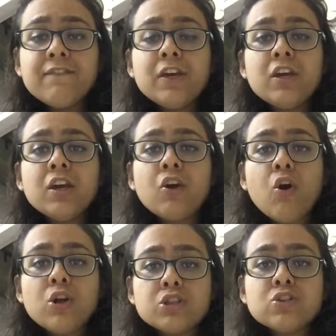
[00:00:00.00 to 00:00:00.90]
We
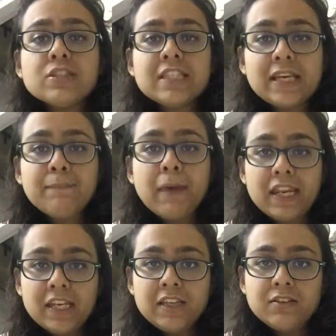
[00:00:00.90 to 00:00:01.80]
also see
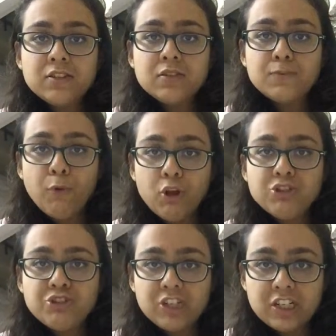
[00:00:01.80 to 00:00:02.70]
many small
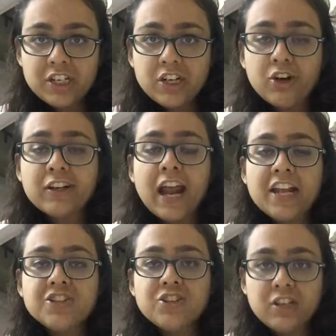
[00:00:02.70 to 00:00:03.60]
children or
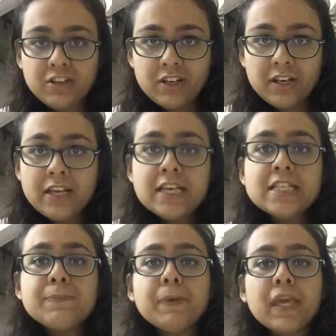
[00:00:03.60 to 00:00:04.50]
grandchildren
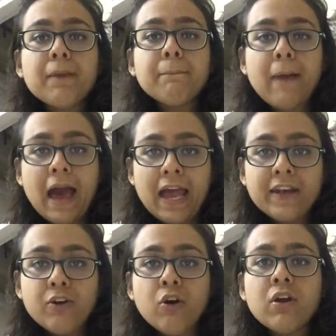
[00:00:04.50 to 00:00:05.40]
speaking
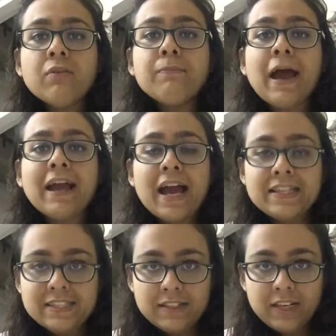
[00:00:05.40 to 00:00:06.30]
bad or back
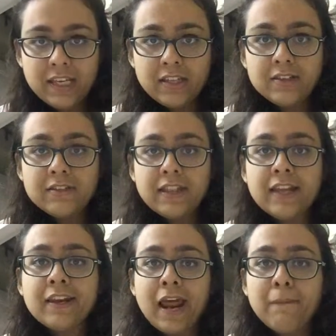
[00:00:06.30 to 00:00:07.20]
answering
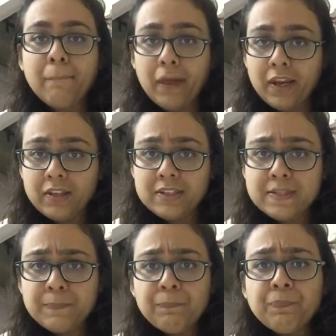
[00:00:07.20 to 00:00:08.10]
their
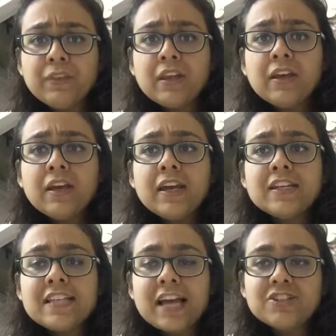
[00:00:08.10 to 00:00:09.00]
grandparents.
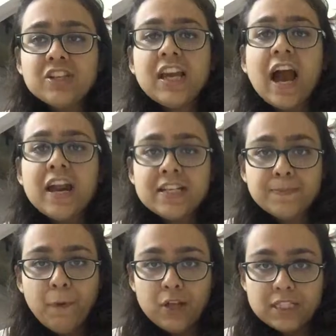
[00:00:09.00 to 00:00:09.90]
It is actually our
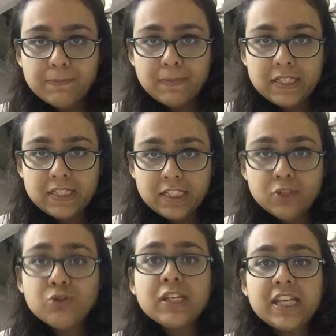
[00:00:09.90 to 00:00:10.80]
responsibility
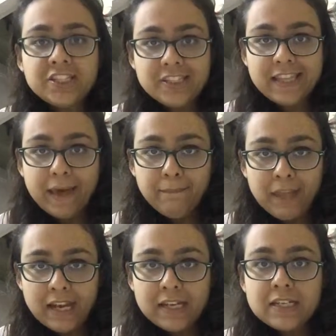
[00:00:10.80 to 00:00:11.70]
to teach them
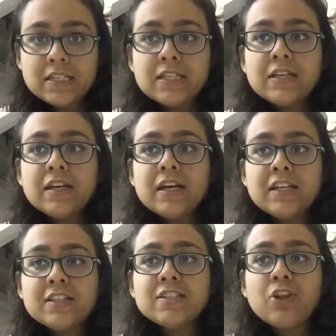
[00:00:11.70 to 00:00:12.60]
that it
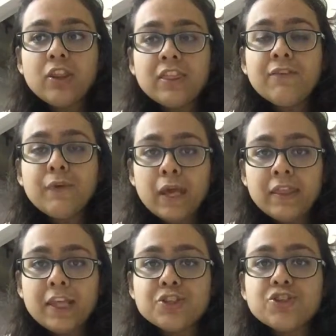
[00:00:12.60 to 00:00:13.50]
is not the way
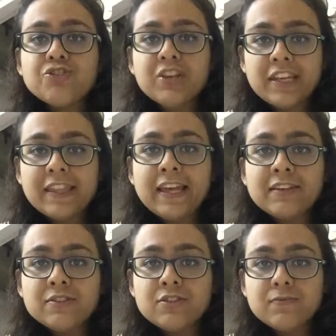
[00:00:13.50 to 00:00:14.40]
they should treat their